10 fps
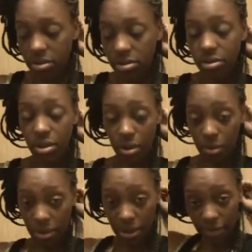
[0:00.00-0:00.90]

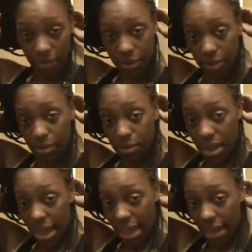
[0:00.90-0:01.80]
So if you
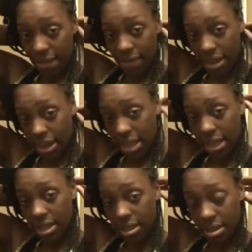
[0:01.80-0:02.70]
have
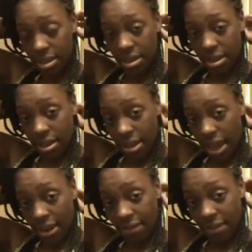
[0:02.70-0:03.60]
any
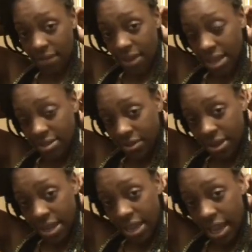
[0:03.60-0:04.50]
kind of advice or
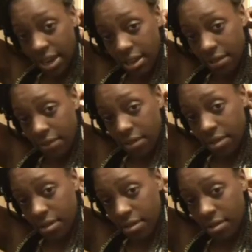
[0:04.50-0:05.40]
any kind of
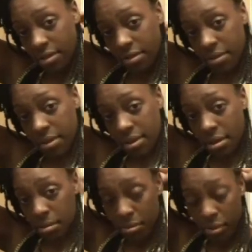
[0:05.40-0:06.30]

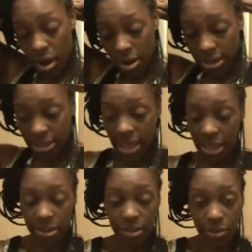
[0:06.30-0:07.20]
product
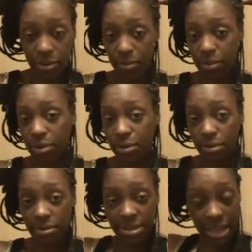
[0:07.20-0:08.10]
that you
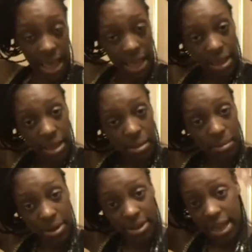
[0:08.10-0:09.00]
use that
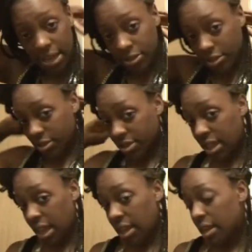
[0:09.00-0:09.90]
protects your
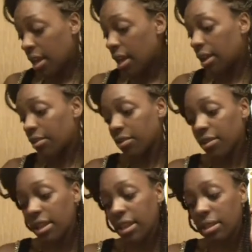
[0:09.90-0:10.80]
skin
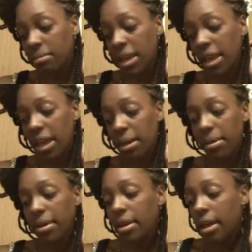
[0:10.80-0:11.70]
underneath the makeup,
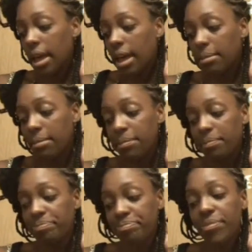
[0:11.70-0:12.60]

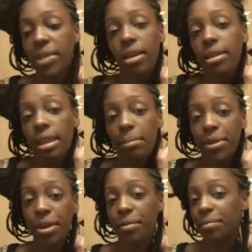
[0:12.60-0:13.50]
let
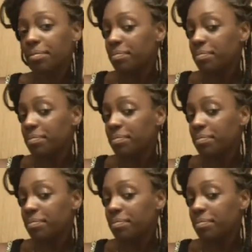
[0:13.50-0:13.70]
me know.